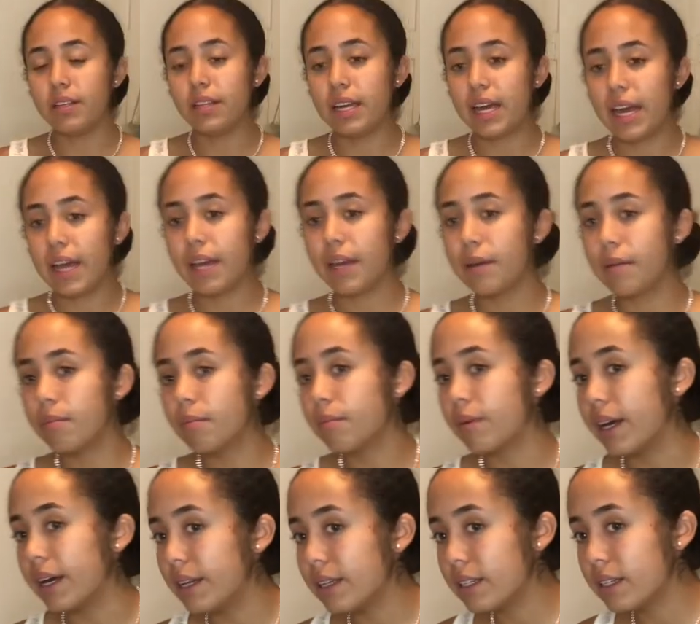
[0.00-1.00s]
day,
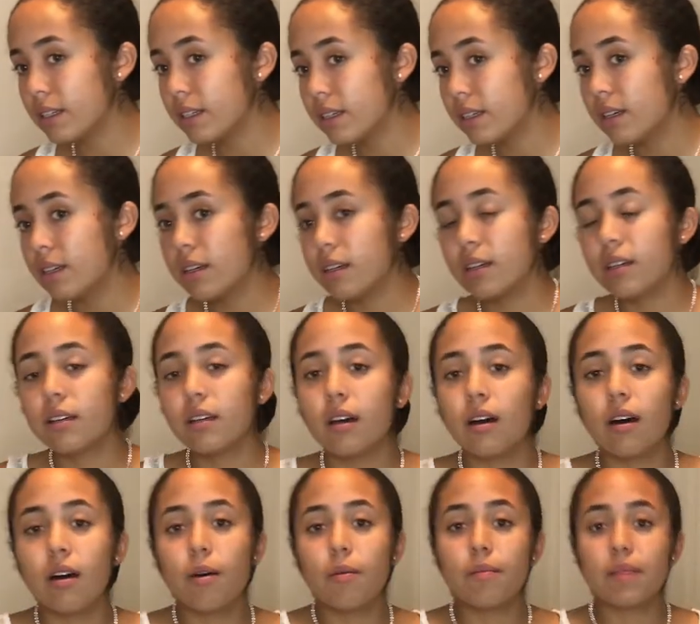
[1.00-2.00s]
but
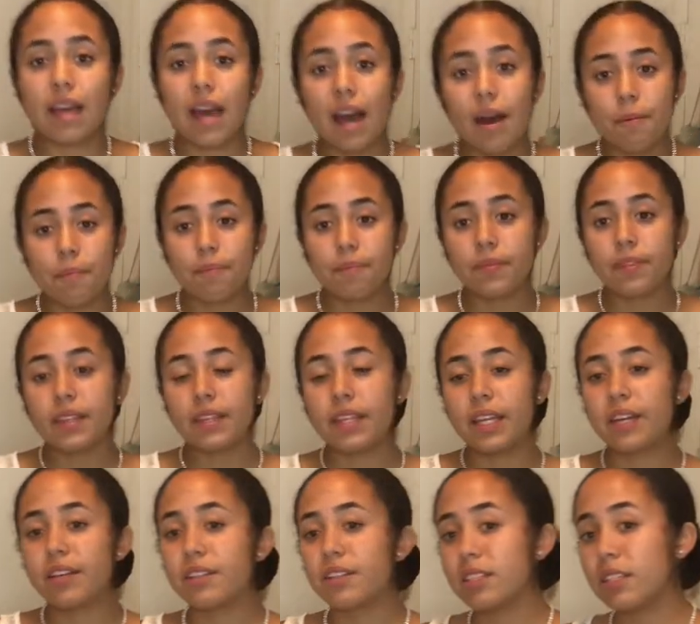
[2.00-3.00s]
um, yeah.
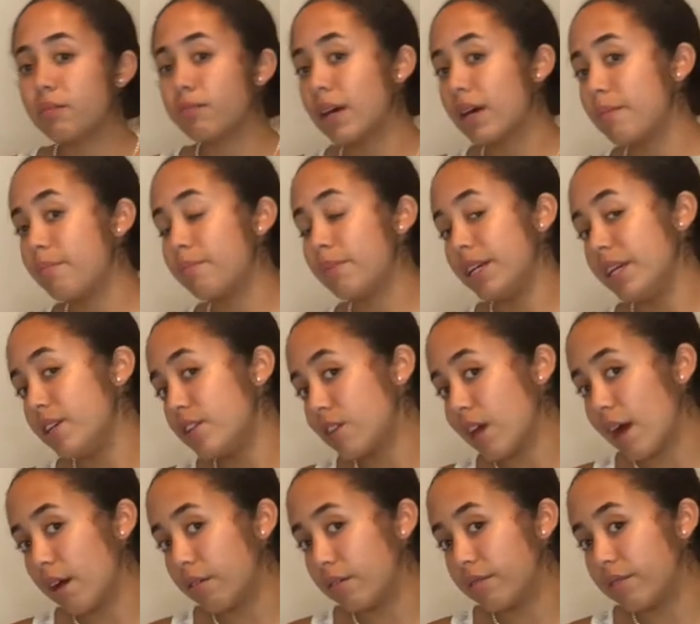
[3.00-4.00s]
This is my beach
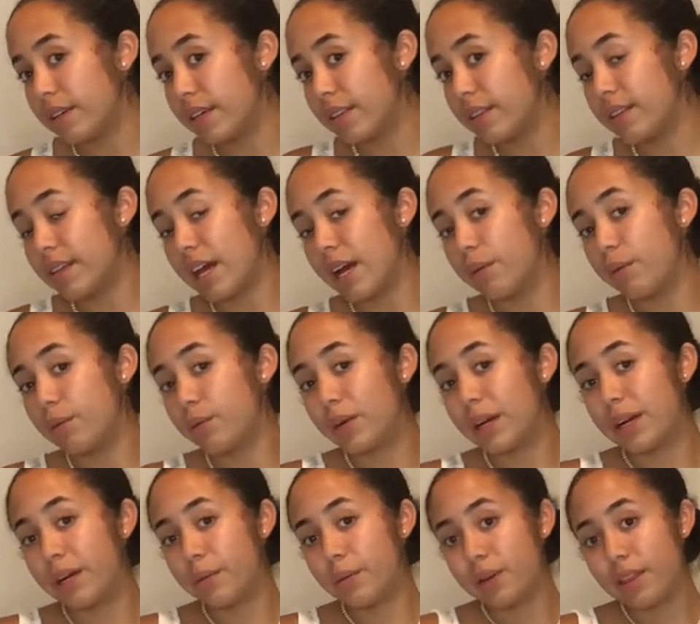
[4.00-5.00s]
outfit that I would
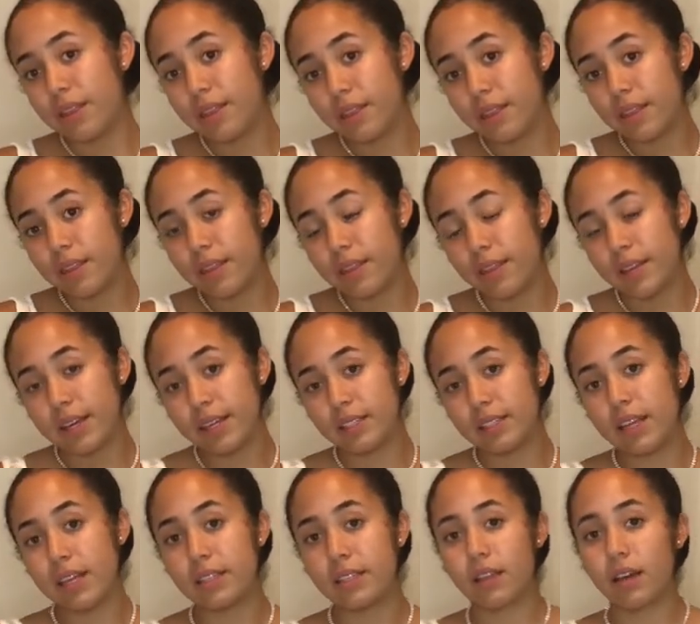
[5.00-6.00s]
wear with
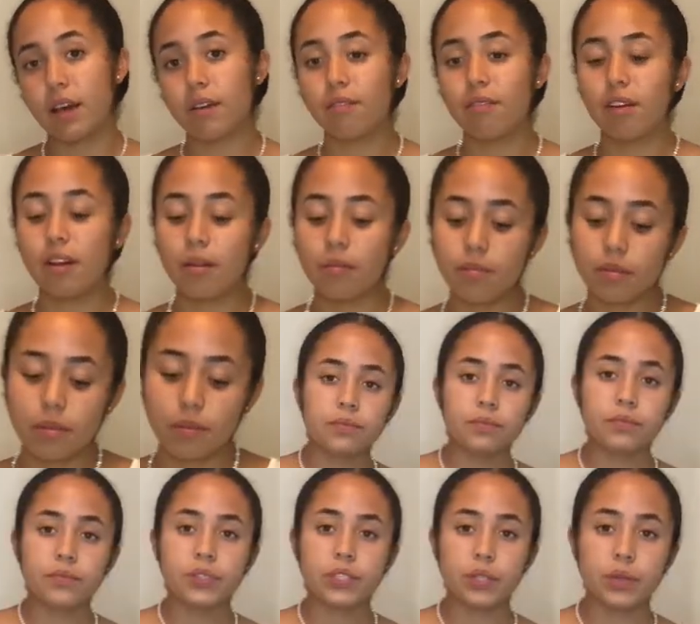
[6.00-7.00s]
this as a cover up.
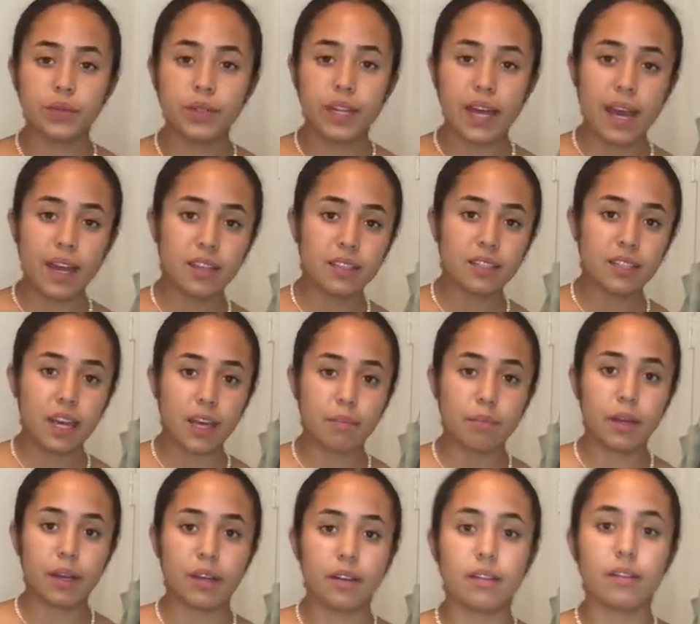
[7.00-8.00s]
So next I
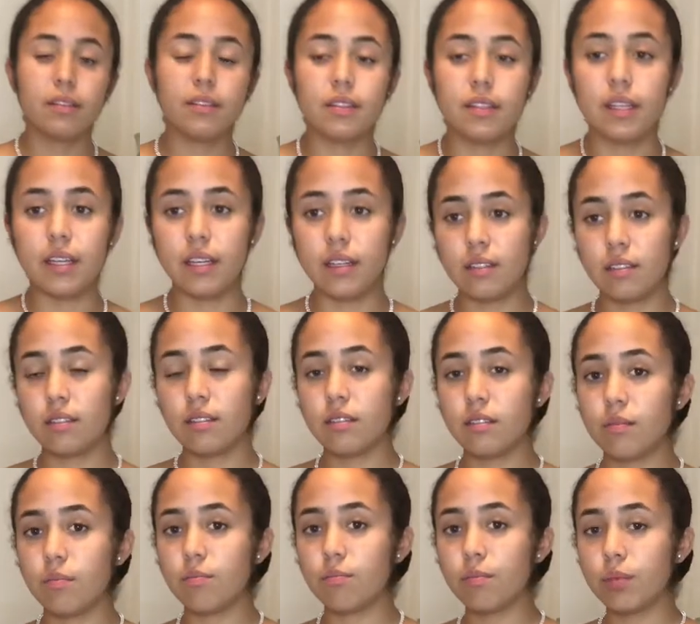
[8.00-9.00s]
paired
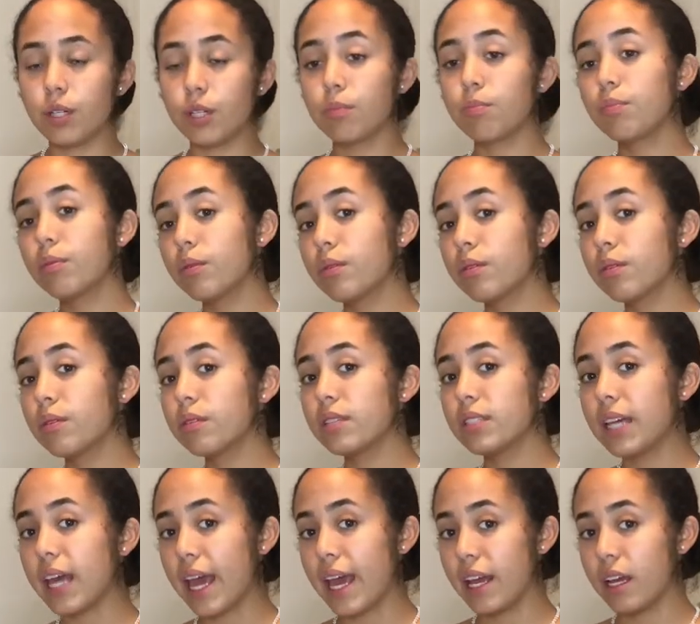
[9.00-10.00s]
this purple
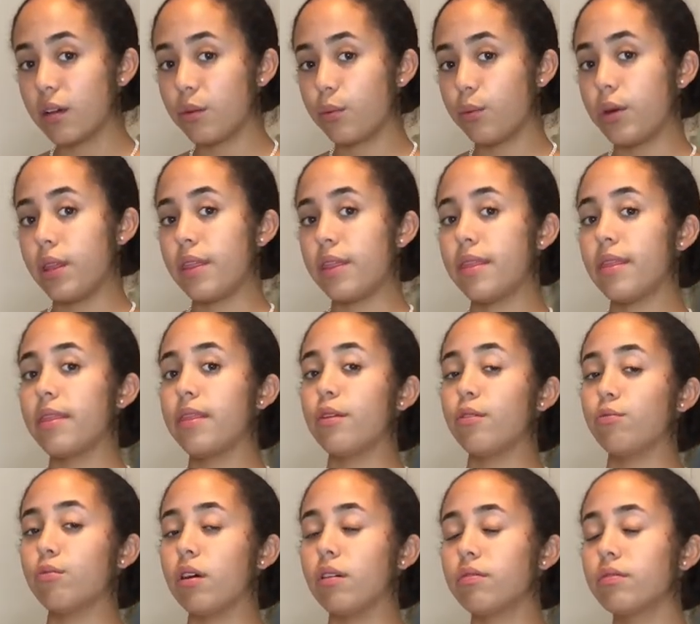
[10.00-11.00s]
tank with the
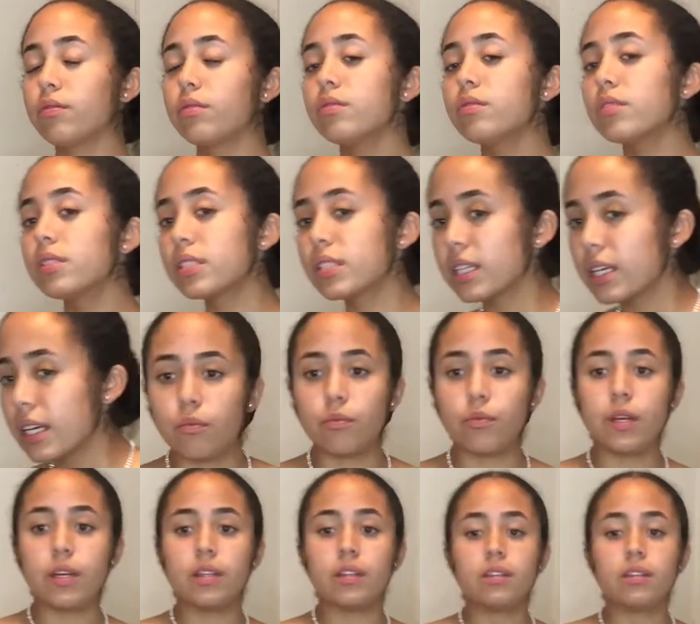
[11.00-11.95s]
ruffles with